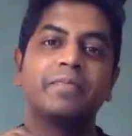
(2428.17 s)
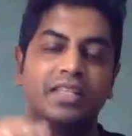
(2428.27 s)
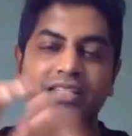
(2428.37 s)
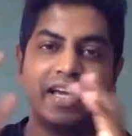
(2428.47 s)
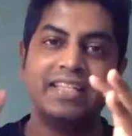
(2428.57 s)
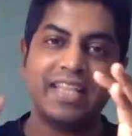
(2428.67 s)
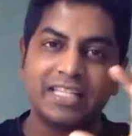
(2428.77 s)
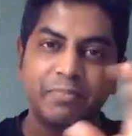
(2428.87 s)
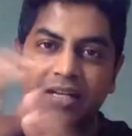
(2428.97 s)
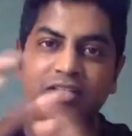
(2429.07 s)
the science
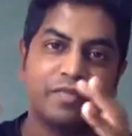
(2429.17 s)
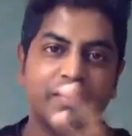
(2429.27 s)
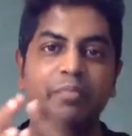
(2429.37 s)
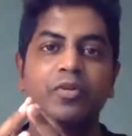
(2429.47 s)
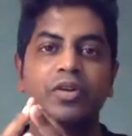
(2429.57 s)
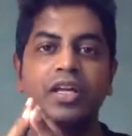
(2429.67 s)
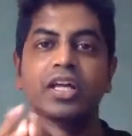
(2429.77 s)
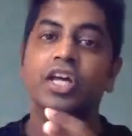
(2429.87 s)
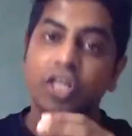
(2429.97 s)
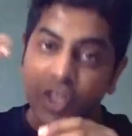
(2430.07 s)
aspects of computing
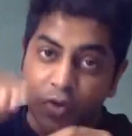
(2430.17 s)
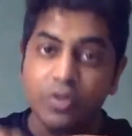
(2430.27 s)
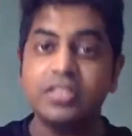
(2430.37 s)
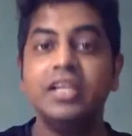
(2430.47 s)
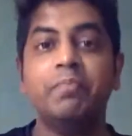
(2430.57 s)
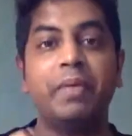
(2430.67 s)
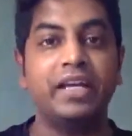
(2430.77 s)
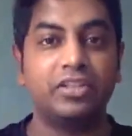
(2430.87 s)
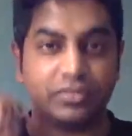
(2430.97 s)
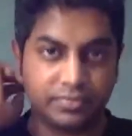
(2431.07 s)
using
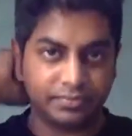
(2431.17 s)
Python.